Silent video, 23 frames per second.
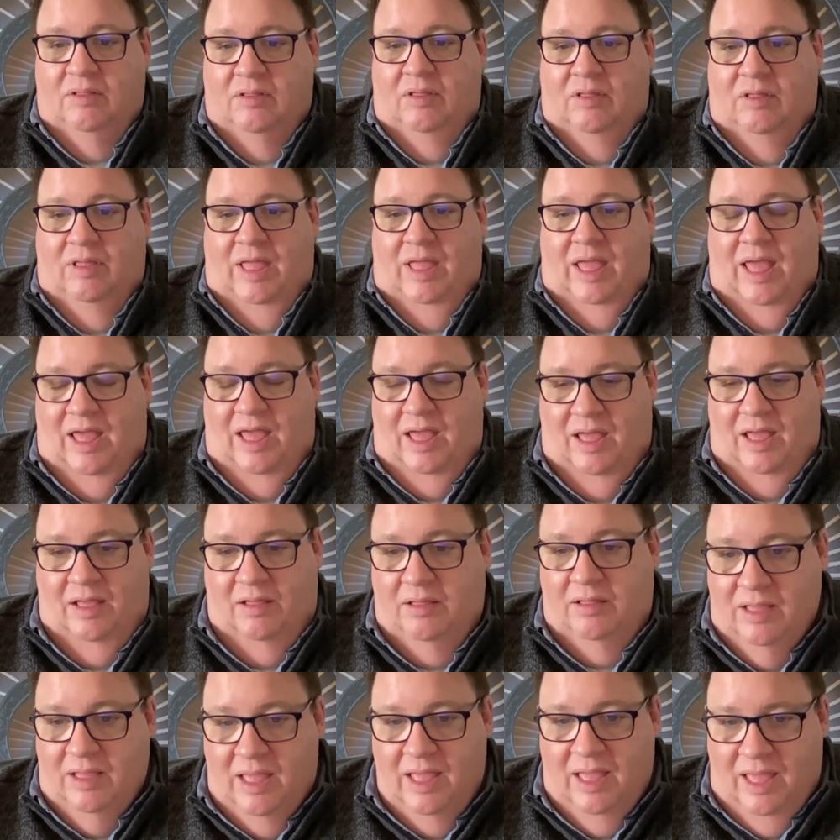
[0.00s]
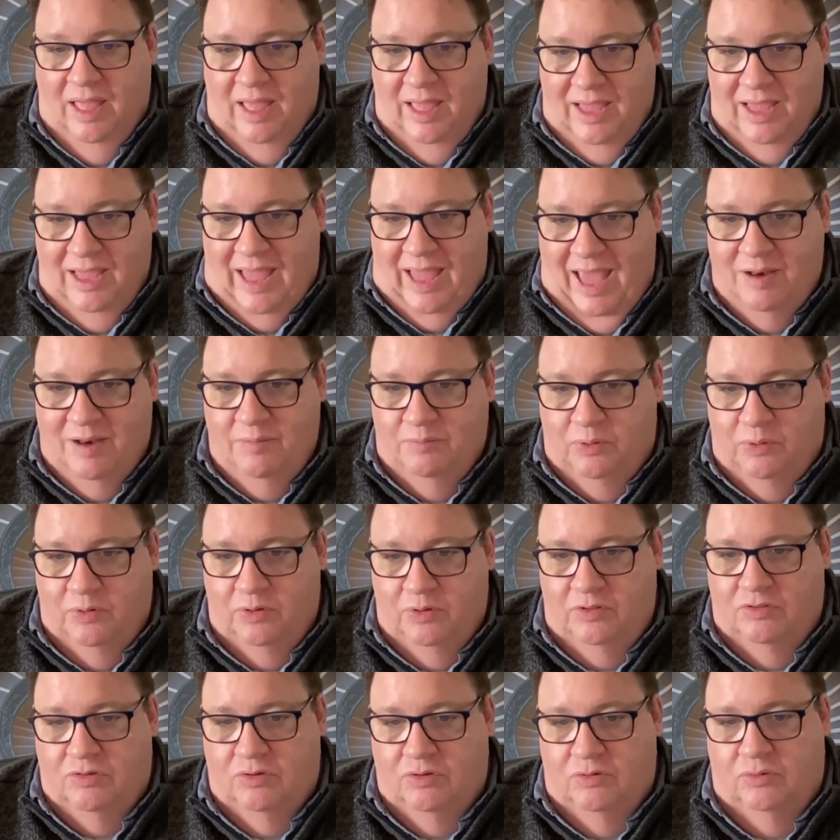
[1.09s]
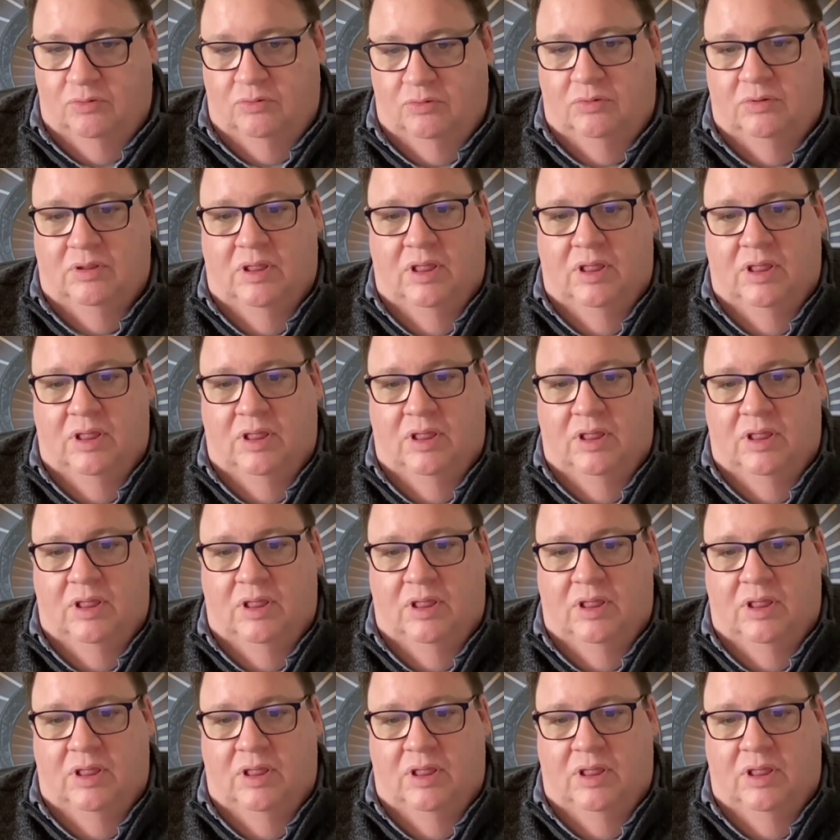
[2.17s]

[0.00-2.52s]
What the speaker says: endpoint tool,